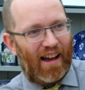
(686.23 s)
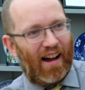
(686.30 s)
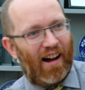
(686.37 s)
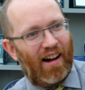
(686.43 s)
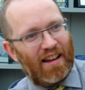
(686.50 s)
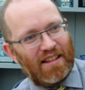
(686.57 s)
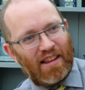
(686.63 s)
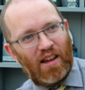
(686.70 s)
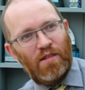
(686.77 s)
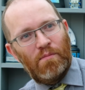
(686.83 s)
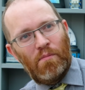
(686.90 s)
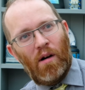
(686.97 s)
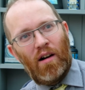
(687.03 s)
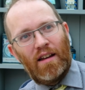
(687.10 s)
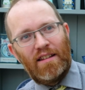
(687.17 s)
I don't
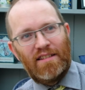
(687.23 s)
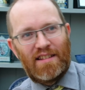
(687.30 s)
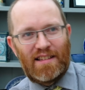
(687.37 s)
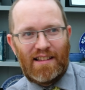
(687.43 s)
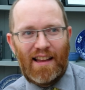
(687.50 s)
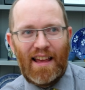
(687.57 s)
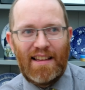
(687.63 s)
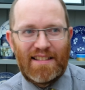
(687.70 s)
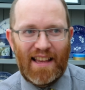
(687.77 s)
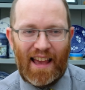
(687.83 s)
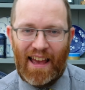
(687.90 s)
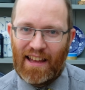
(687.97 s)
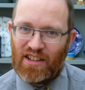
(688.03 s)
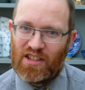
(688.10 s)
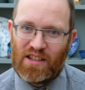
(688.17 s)
mind laser
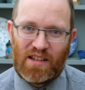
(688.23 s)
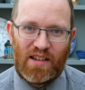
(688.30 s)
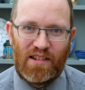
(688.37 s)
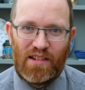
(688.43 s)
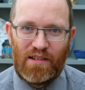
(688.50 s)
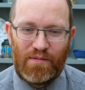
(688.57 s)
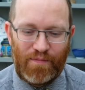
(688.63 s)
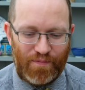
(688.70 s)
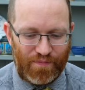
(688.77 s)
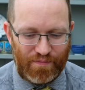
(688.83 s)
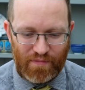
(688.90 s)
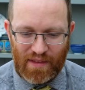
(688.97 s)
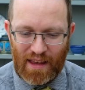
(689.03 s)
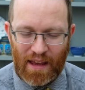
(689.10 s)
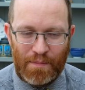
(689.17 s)
etched
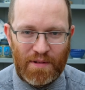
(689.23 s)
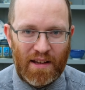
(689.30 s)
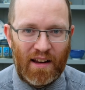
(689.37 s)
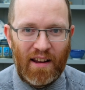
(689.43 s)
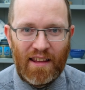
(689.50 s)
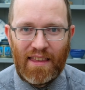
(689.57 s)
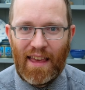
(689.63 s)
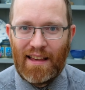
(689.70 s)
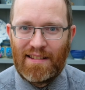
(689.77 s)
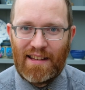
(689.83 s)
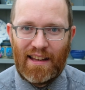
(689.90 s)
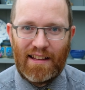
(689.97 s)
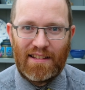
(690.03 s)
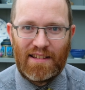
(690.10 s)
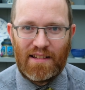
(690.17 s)
nibs, and I get
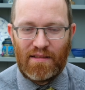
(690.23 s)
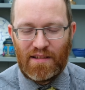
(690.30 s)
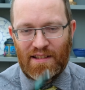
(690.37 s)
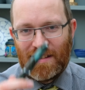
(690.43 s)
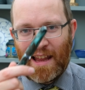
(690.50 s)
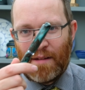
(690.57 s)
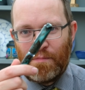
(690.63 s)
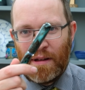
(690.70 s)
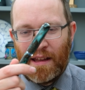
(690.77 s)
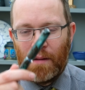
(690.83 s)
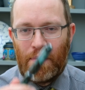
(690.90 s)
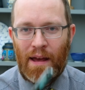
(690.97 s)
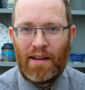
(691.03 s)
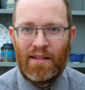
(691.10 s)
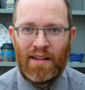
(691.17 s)
it. Stamping a
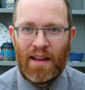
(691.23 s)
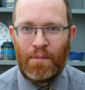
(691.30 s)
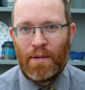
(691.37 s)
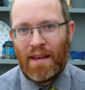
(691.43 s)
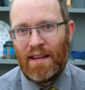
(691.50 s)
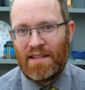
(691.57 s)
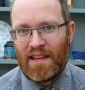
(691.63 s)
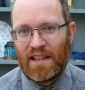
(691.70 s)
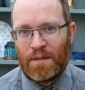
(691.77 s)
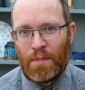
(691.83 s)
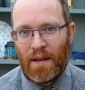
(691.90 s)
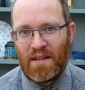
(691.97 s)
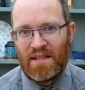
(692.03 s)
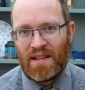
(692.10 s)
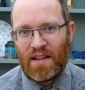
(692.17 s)
pen nib is
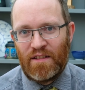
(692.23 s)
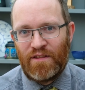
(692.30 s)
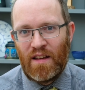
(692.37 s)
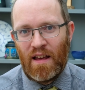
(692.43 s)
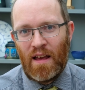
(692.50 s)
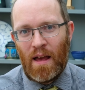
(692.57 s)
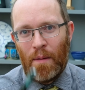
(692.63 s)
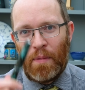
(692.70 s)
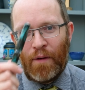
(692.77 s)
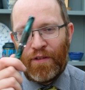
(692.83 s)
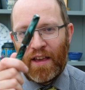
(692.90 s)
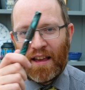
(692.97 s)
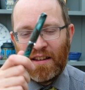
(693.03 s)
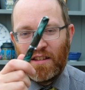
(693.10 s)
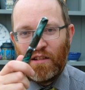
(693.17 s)
expensive, but if
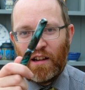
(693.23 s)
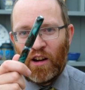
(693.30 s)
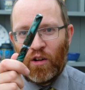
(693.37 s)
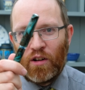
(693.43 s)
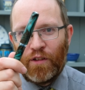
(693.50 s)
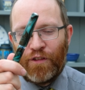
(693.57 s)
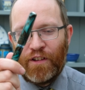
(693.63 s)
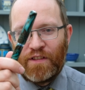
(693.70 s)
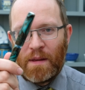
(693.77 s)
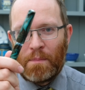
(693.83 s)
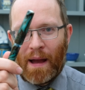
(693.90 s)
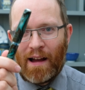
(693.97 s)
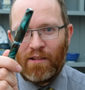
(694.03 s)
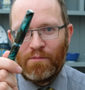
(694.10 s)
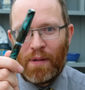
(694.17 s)
you can do it on a
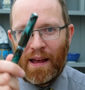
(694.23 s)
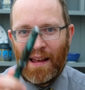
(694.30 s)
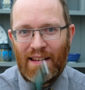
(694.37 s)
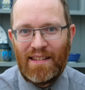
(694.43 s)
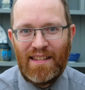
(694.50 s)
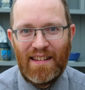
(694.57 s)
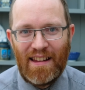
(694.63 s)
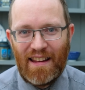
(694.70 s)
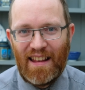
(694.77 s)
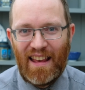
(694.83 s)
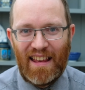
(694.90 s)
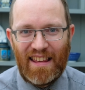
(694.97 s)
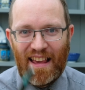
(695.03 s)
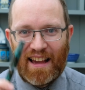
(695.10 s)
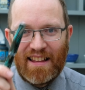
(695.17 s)
£50 pen,
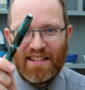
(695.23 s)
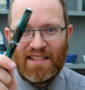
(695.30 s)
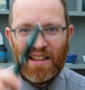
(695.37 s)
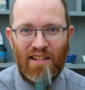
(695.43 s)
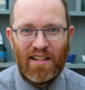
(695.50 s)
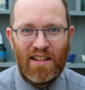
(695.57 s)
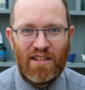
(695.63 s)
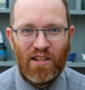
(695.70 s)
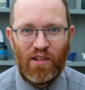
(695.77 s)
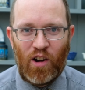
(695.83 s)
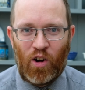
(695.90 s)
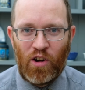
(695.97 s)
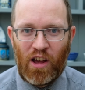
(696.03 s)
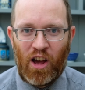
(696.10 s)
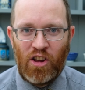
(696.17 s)
you can certainly do it
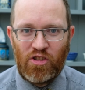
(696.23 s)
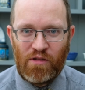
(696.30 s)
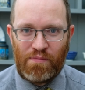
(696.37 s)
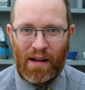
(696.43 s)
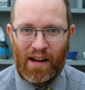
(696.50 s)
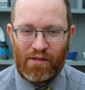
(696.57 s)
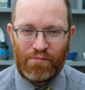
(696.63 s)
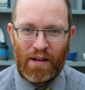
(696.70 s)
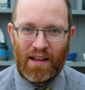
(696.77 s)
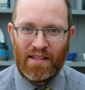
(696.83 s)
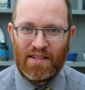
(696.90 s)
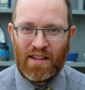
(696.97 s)
on a £100 pen.